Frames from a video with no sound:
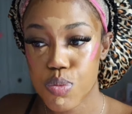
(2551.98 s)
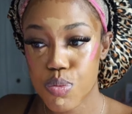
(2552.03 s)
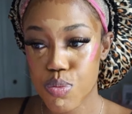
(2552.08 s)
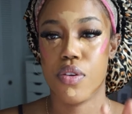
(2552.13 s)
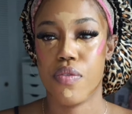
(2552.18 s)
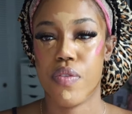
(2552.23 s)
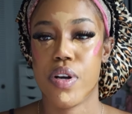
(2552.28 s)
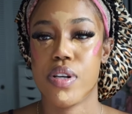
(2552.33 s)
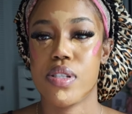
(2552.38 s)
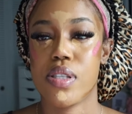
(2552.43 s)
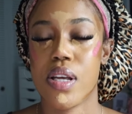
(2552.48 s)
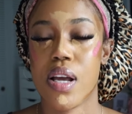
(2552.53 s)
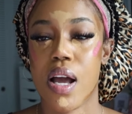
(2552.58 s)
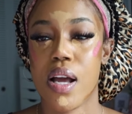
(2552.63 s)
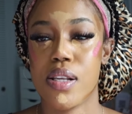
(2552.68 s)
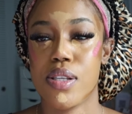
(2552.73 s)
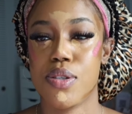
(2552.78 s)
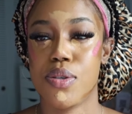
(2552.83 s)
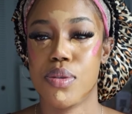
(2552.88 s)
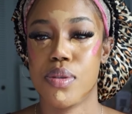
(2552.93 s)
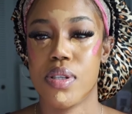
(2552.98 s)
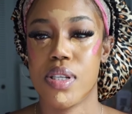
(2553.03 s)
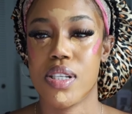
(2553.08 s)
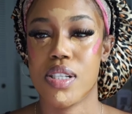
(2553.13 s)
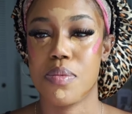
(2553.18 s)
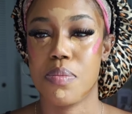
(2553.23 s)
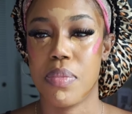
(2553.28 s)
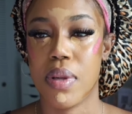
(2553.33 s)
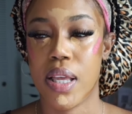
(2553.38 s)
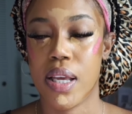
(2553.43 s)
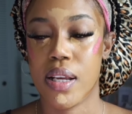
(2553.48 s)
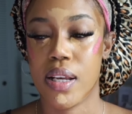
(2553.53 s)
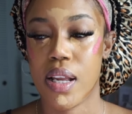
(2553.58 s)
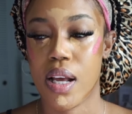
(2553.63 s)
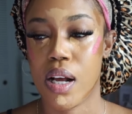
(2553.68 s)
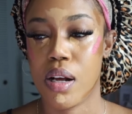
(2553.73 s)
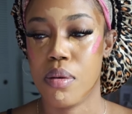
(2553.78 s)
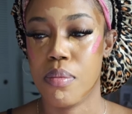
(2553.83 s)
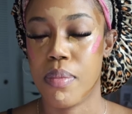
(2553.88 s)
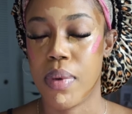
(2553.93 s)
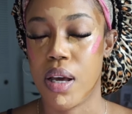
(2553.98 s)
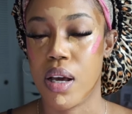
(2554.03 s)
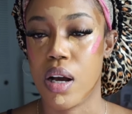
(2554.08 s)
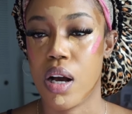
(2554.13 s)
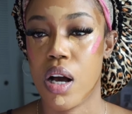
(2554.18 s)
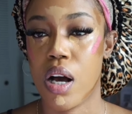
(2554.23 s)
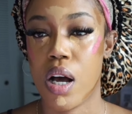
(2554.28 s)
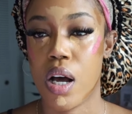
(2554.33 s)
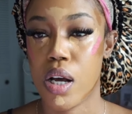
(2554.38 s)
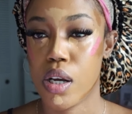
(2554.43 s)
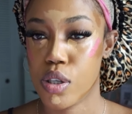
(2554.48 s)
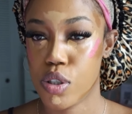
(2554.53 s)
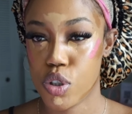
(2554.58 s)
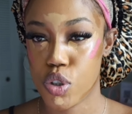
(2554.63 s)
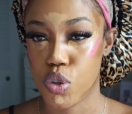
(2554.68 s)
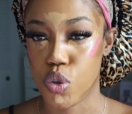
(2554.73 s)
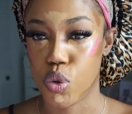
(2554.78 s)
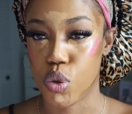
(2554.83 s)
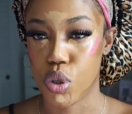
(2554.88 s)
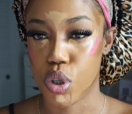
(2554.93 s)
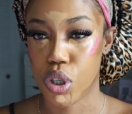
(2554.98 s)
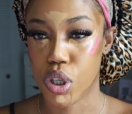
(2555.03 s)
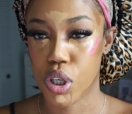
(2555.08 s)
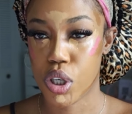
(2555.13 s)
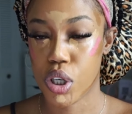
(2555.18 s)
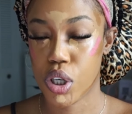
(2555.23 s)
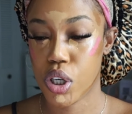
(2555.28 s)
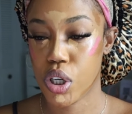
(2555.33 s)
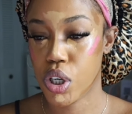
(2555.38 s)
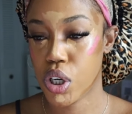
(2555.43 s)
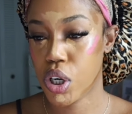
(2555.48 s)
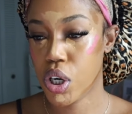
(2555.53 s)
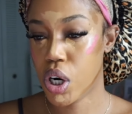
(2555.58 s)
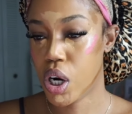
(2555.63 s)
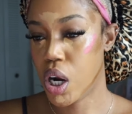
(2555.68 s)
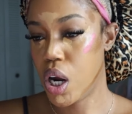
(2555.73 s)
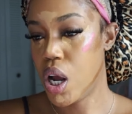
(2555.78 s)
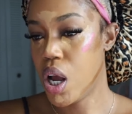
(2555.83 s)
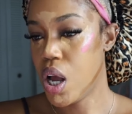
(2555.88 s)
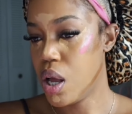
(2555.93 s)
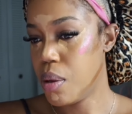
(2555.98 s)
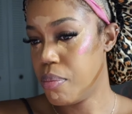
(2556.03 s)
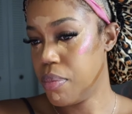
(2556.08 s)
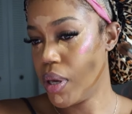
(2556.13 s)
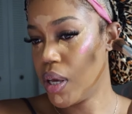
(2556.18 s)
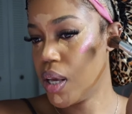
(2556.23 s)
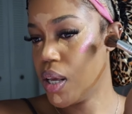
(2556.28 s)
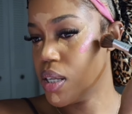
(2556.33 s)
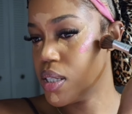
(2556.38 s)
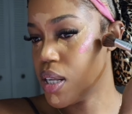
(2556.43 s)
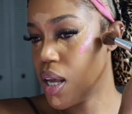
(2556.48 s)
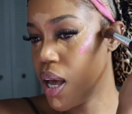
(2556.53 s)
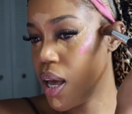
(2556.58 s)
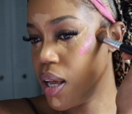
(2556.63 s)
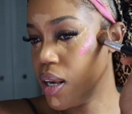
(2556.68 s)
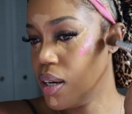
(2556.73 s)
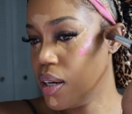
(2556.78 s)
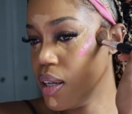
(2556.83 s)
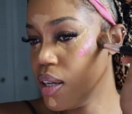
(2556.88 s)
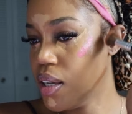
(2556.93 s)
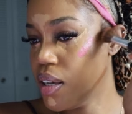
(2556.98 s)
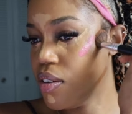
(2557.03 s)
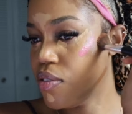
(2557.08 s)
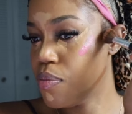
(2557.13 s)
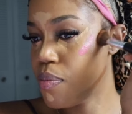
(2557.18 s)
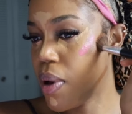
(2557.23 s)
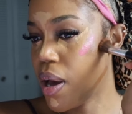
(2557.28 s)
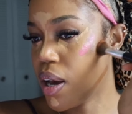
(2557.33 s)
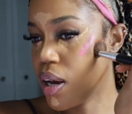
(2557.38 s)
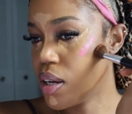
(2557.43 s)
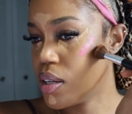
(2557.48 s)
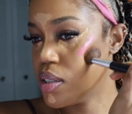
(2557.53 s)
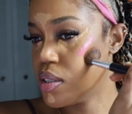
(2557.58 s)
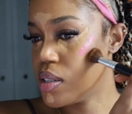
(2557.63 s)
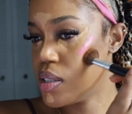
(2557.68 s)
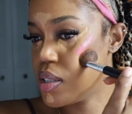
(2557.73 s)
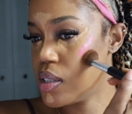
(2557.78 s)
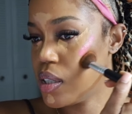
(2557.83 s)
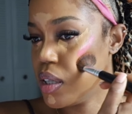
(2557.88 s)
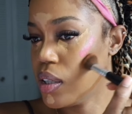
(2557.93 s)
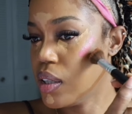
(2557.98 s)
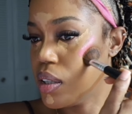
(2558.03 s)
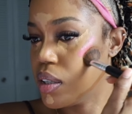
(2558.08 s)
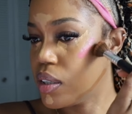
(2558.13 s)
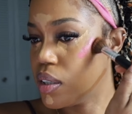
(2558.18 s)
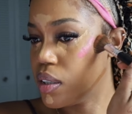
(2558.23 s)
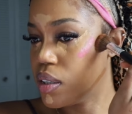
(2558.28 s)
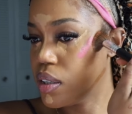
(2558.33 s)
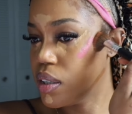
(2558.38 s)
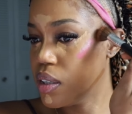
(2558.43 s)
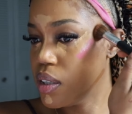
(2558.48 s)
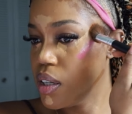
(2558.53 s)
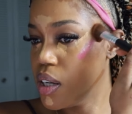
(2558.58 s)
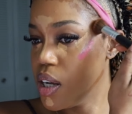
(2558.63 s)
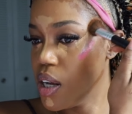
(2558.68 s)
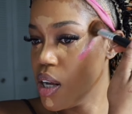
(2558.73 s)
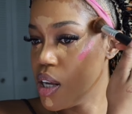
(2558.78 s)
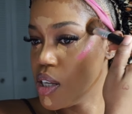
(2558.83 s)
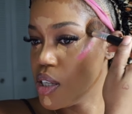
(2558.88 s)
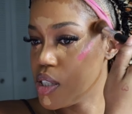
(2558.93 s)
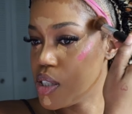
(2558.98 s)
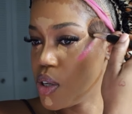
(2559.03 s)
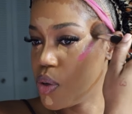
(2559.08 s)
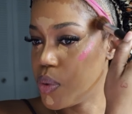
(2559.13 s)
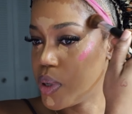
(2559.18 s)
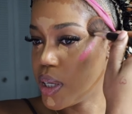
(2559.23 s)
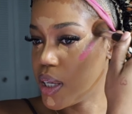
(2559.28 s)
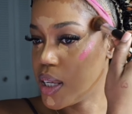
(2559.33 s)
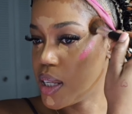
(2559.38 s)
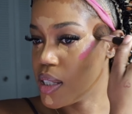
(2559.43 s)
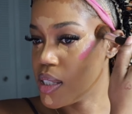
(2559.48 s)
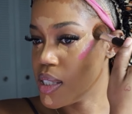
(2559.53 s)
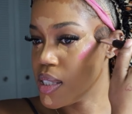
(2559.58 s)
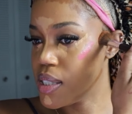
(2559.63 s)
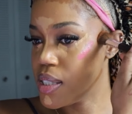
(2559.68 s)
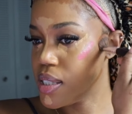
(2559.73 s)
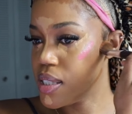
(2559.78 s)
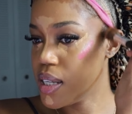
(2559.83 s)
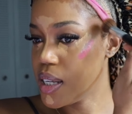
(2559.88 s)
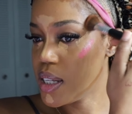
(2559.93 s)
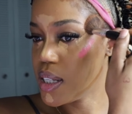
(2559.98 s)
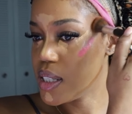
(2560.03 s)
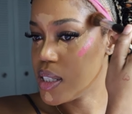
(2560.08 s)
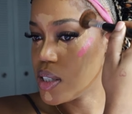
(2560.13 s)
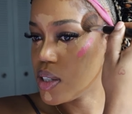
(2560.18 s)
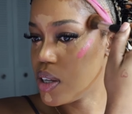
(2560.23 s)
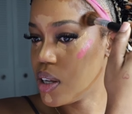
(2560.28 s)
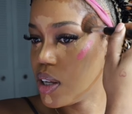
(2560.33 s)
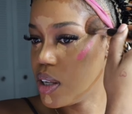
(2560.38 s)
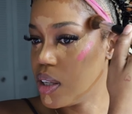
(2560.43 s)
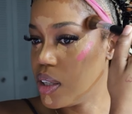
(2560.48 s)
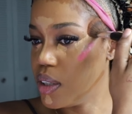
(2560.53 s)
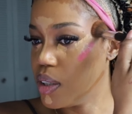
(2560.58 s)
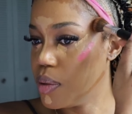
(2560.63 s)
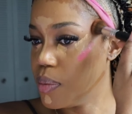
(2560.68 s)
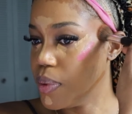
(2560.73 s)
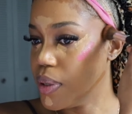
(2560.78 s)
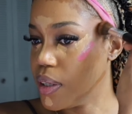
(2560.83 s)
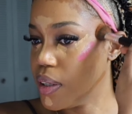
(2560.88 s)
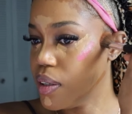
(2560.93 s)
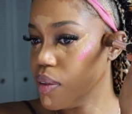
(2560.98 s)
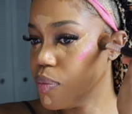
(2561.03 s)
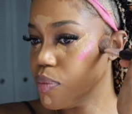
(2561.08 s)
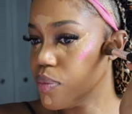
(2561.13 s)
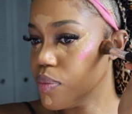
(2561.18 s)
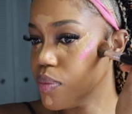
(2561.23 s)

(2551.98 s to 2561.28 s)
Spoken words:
The first thing I do is blend out my contour because I leave my concealer so we can sit a little bit.